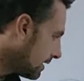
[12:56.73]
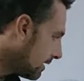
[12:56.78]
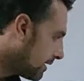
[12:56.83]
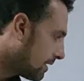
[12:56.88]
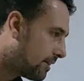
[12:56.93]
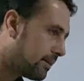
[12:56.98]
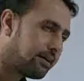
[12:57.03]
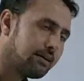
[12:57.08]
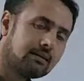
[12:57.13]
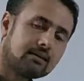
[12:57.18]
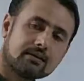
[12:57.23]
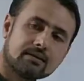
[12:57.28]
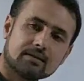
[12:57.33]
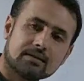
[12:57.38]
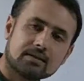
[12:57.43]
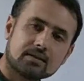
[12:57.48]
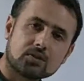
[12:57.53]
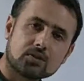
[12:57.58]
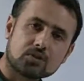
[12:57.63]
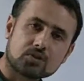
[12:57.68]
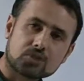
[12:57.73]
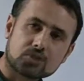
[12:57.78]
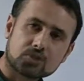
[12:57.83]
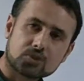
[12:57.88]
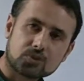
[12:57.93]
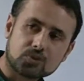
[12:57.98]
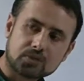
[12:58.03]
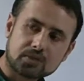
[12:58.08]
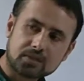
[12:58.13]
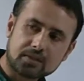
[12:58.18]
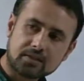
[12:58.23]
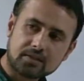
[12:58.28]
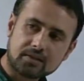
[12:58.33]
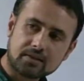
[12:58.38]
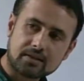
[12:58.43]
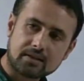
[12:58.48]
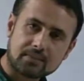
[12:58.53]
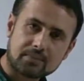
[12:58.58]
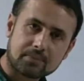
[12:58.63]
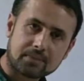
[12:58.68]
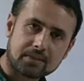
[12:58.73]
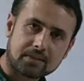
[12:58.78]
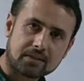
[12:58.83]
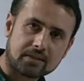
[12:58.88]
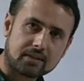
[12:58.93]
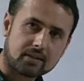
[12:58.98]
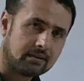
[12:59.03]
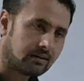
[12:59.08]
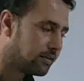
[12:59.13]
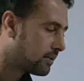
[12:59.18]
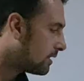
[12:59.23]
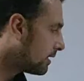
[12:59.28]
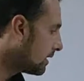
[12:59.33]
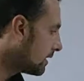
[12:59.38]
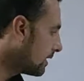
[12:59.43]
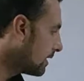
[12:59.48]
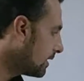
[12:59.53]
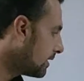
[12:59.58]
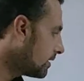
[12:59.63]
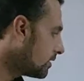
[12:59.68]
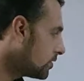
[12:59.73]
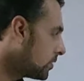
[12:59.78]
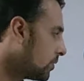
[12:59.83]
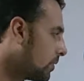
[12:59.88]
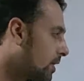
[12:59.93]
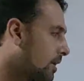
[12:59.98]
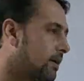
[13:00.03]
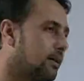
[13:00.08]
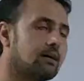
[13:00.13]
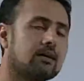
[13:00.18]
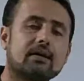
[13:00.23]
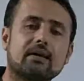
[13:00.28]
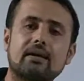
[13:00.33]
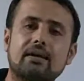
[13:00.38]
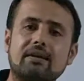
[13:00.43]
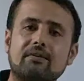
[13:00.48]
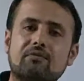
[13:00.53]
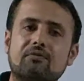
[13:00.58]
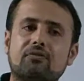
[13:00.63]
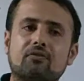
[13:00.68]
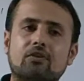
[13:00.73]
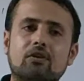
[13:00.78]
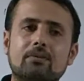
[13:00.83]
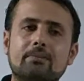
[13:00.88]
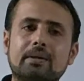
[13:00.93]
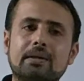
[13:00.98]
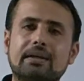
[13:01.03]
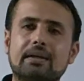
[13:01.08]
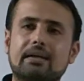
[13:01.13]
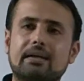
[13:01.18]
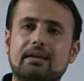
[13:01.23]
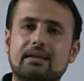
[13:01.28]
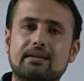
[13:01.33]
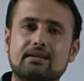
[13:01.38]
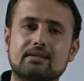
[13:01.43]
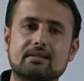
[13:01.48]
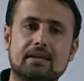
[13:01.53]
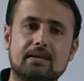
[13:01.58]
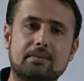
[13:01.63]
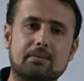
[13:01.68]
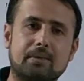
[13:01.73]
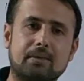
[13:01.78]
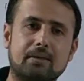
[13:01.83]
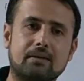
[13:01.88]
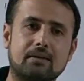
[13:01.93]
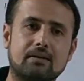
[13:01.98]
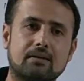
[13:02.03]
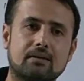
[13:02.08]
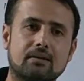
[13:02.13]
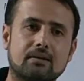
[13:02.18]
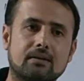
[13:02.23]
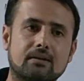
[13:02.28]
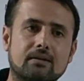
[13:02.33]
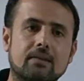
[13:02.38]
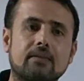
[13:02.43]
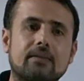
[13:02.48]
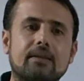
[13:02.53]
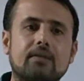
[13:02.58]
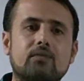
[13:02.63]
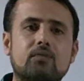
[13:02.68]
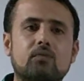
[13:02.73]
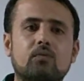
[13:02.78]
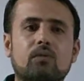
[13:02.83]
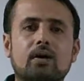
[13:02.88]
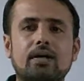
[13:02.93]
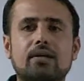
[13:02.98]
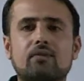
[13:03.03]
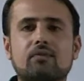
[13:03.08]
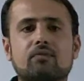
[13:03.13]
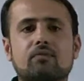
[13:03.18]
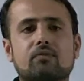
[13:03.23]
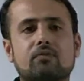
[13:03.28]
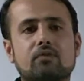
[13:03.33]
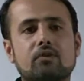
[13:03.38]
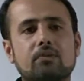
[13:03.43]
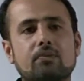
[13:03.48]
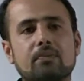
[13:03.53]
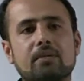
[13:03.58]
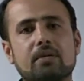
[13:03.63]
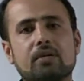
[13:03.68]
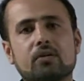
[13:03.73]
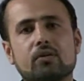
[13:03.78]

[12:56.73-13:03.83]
here you shooted your opinion and you are informing an examiner that what would be